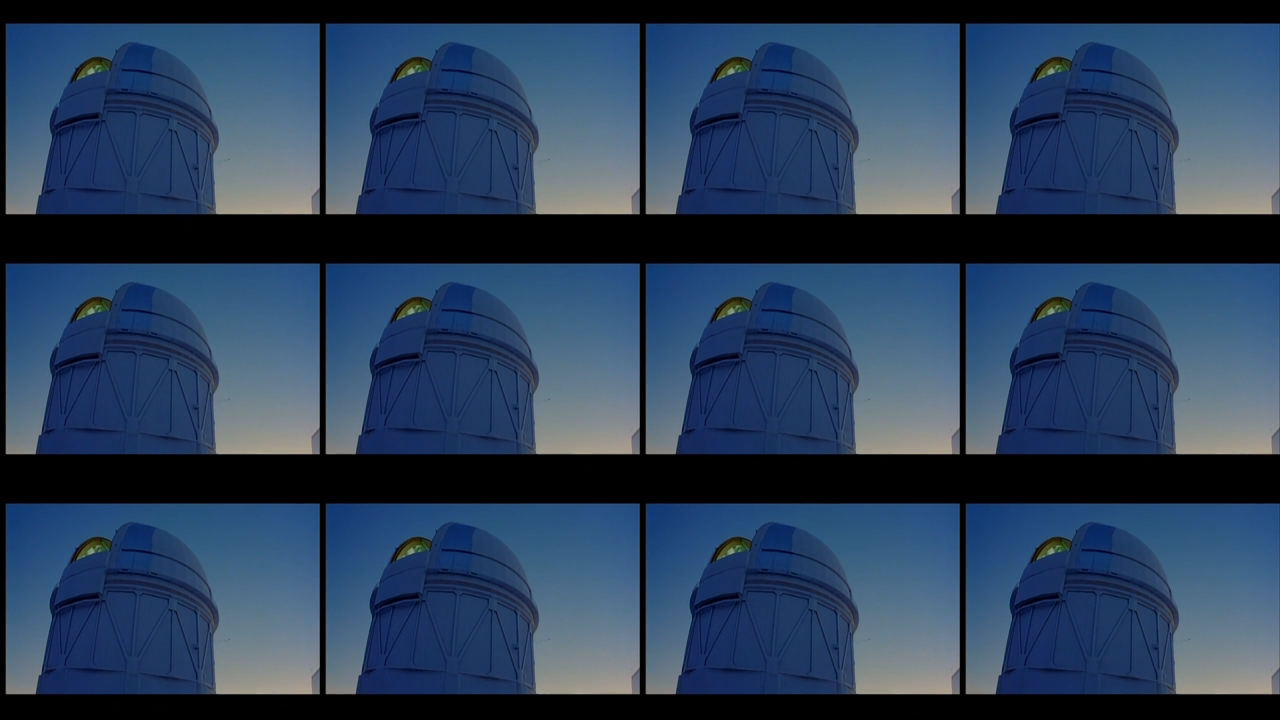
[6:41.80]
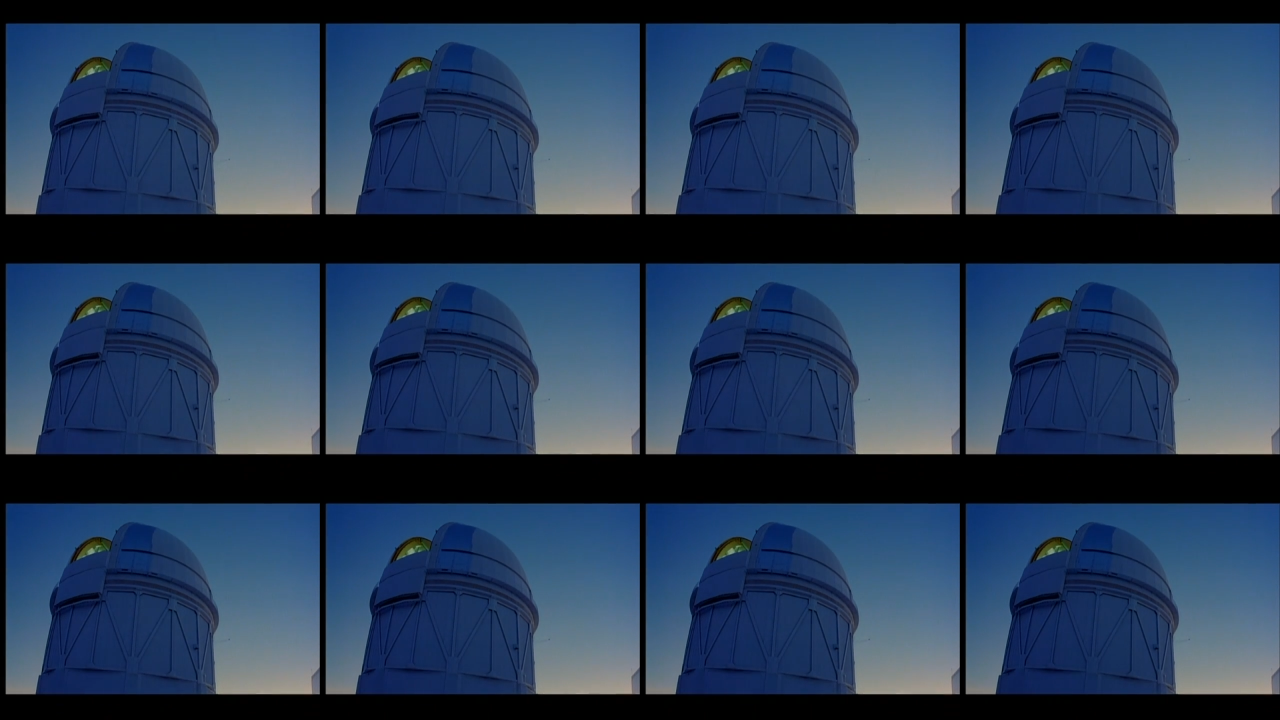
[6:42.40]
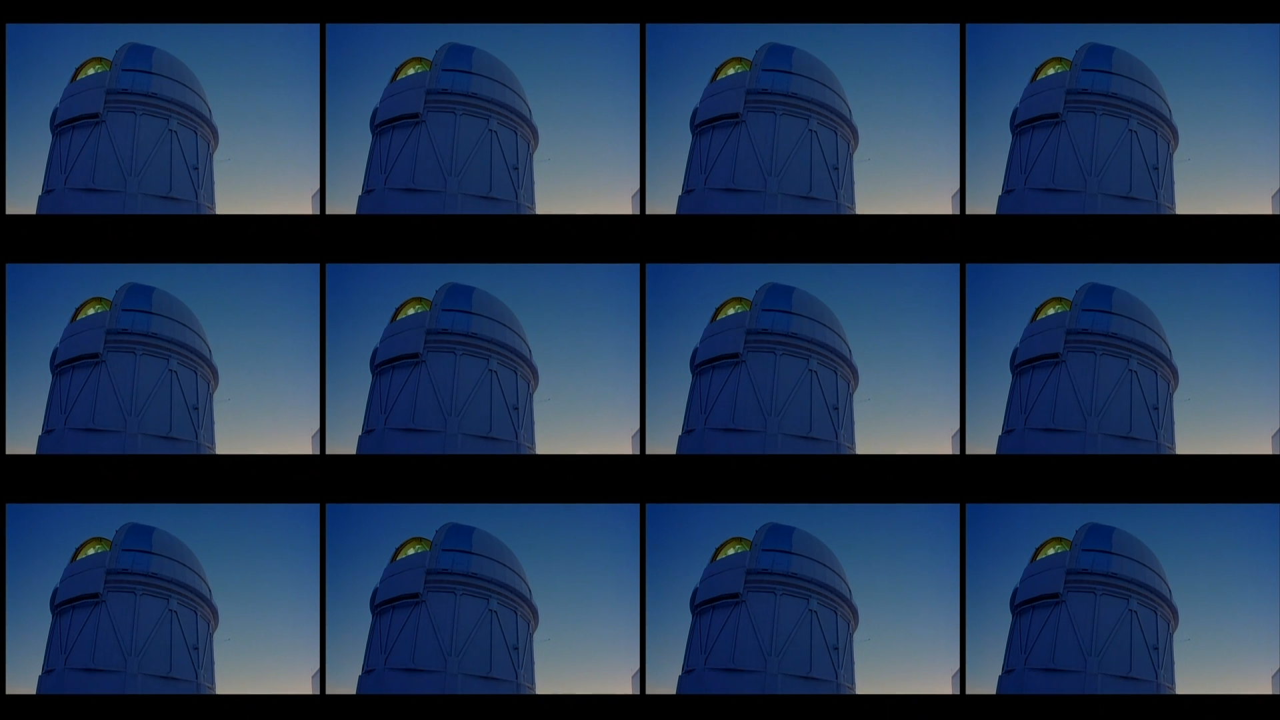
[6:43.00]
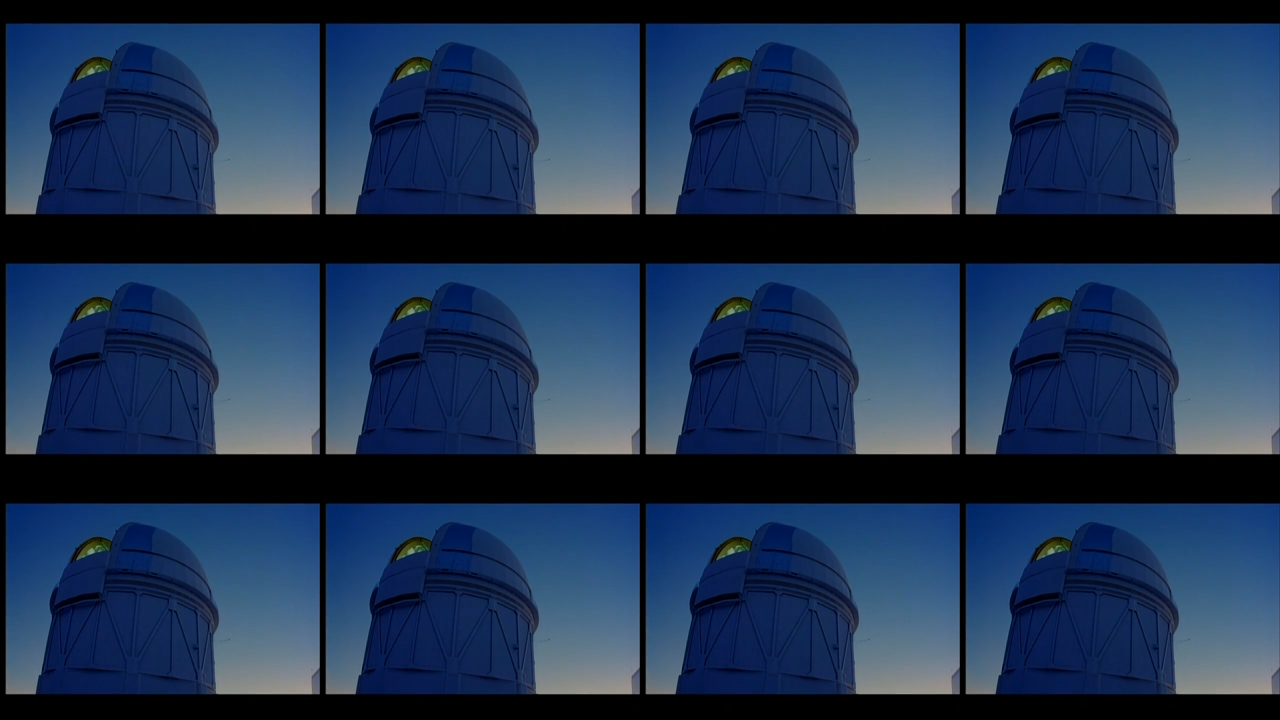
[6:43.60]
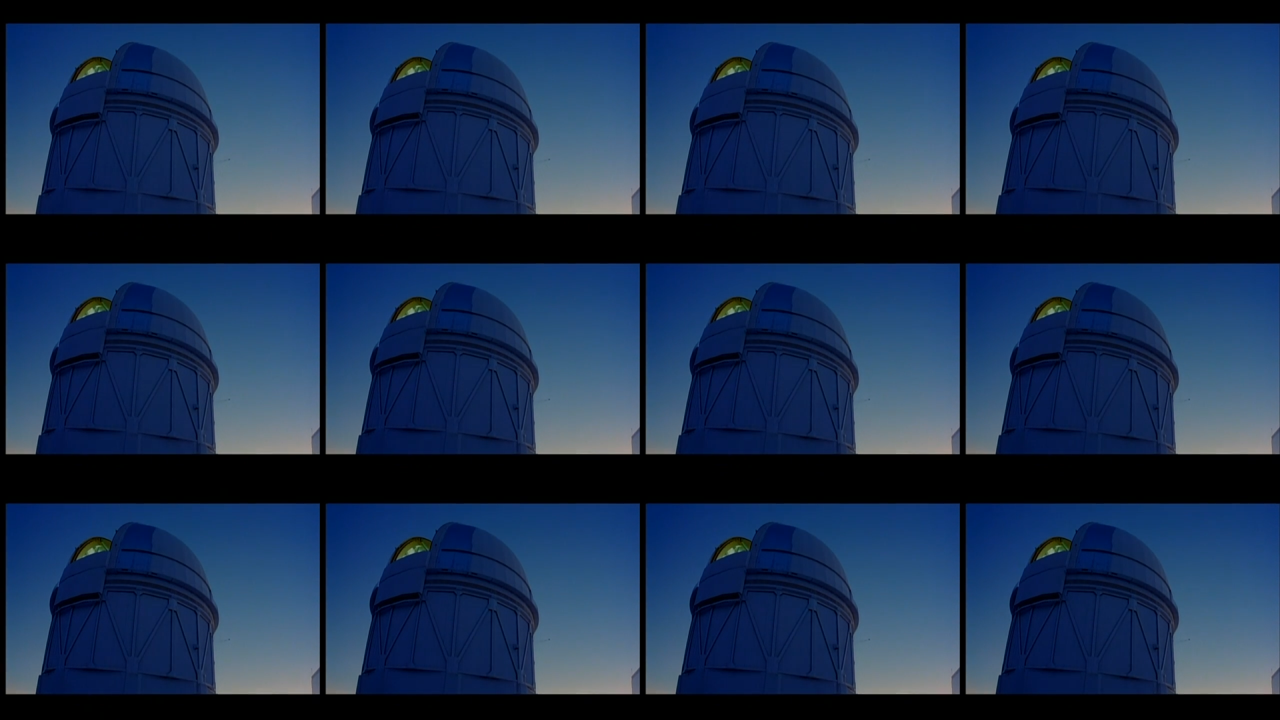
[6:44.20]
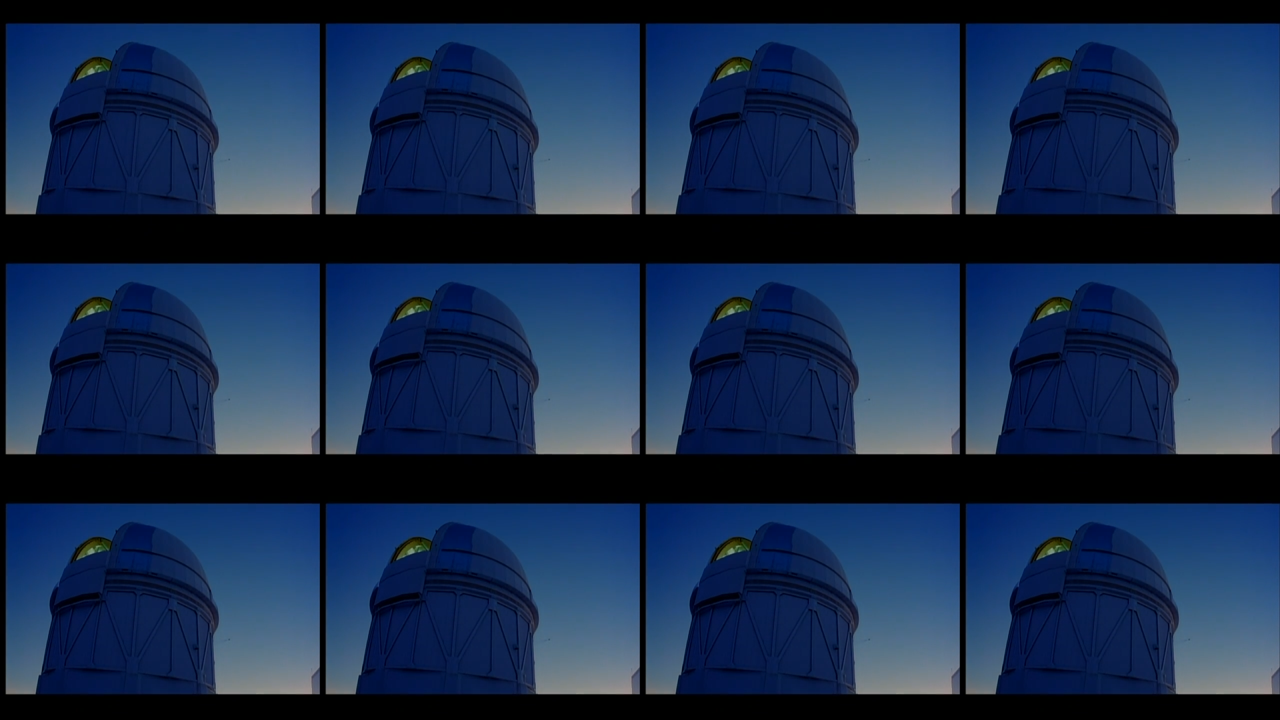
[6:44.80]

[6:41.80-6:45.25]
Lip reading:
No face is visible, so there are no lips to read.